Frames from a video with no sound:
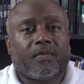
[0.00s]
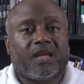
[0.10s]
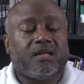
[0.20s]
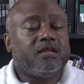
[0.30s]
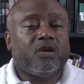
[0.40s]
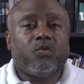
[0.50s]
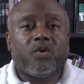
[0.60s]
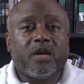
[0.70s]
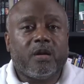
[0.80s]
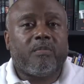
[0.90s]
and you don't
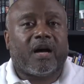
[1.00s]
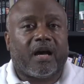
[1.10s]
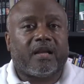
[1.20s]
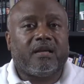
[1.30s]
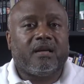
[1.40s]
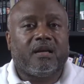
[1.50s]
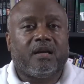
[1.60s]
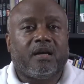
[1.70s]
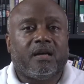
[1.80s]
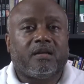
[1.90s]
worry about it.
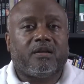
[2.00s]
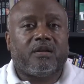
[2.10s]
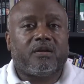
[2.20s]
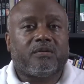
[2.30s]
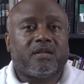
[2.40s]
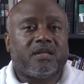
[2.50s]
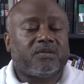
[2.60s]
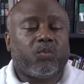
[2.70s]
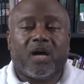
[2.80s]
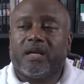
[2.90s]
You know, and
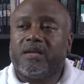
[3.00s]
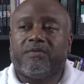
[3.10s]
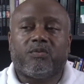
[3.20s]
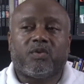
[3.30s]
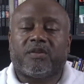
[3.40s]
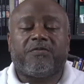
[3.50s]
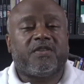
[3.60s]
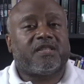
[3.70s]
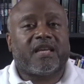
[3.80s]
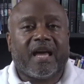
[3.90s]
that's why even with the
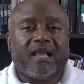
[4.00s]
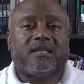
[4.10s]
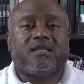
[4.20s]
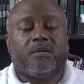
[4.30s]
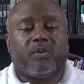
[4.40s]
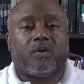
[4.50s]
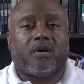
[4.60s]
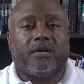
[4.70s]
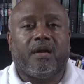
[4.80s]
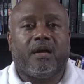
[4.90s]
physicality
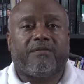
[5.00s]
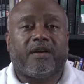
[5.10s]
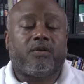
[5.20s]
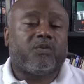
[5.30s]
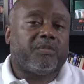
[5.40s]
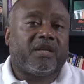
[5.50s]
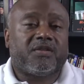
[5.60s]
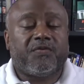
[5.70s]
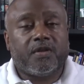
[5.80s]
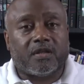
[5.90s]
part, find a woman
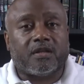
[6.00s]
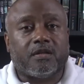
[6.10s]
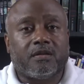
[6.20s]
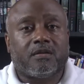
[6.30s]
that's feeling